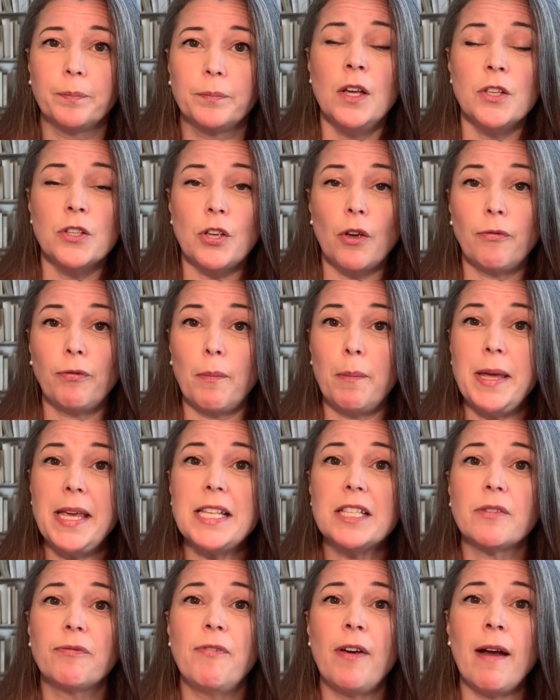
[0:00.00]
So for me,
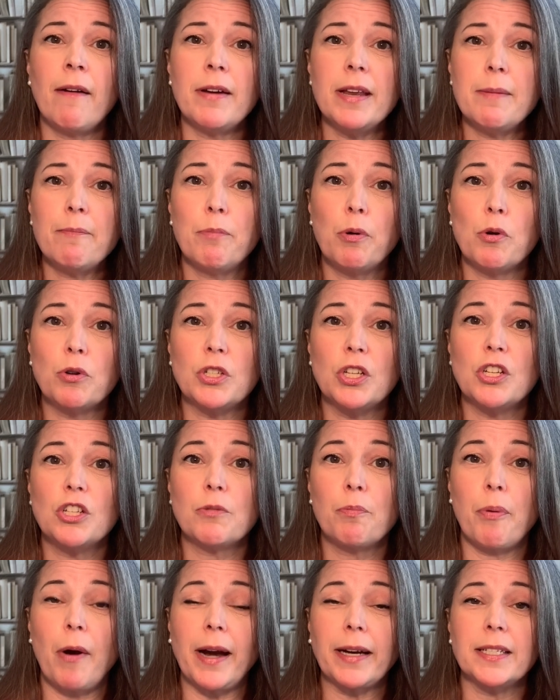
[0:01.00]
it's very important to
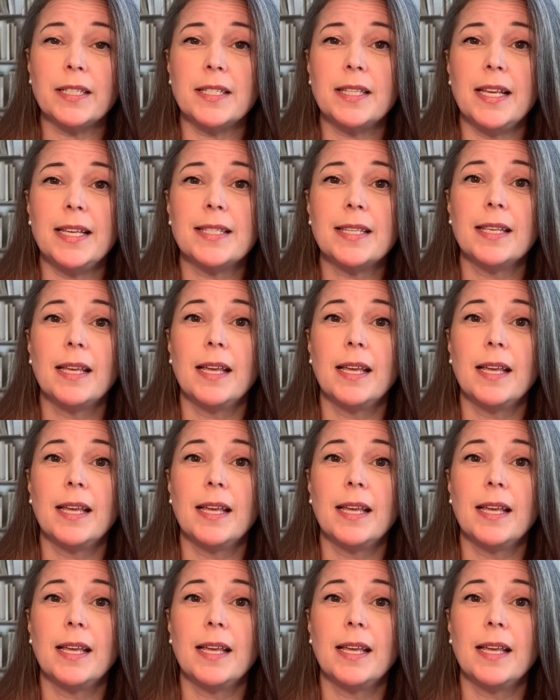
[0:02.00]
practice this